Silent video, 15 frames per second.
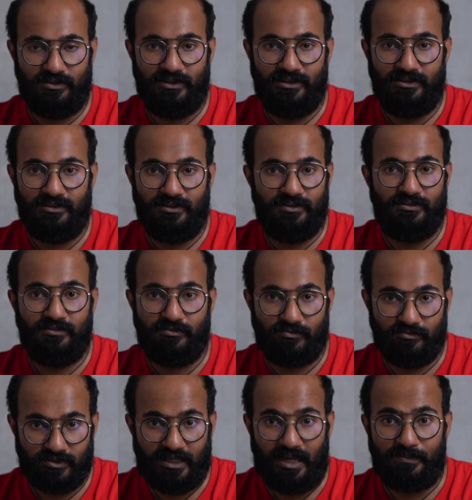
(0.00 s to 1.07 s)
in
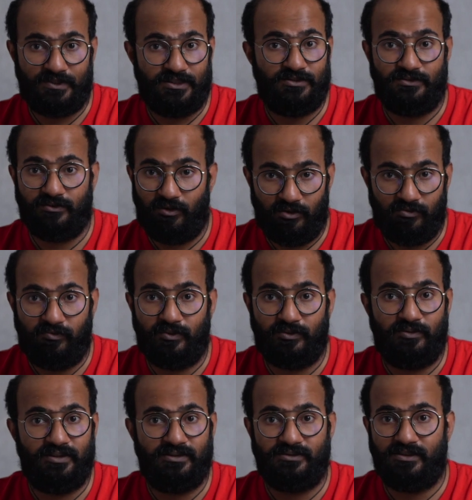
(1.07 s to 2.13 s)
captions or photo
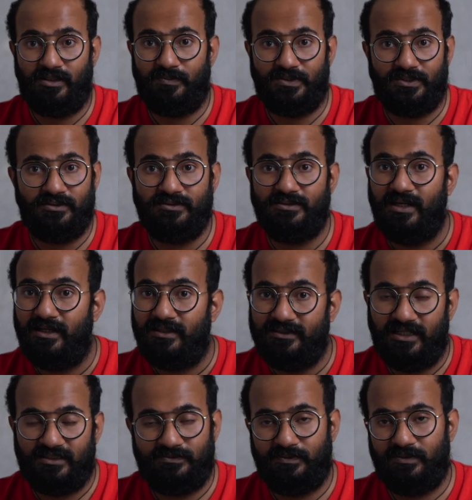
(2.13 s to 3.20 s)
descriptions.
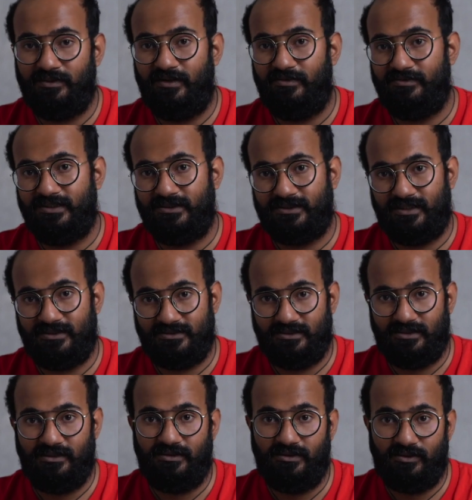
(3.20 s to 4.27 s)
That's what we have discussed
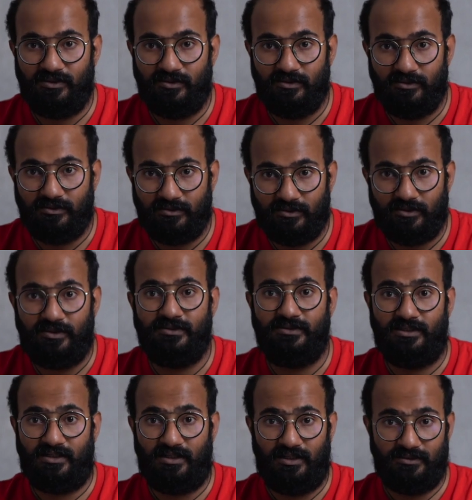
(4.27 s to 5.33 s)
in the
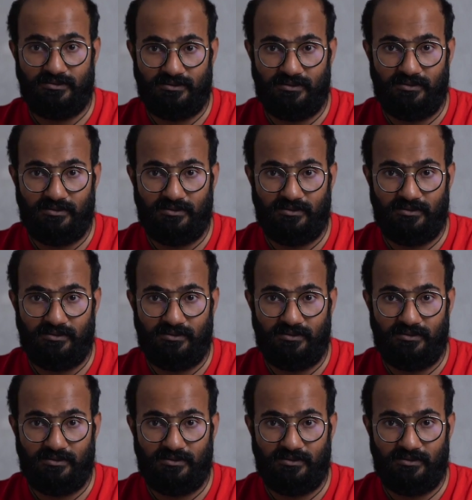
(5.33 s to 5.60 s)
third class.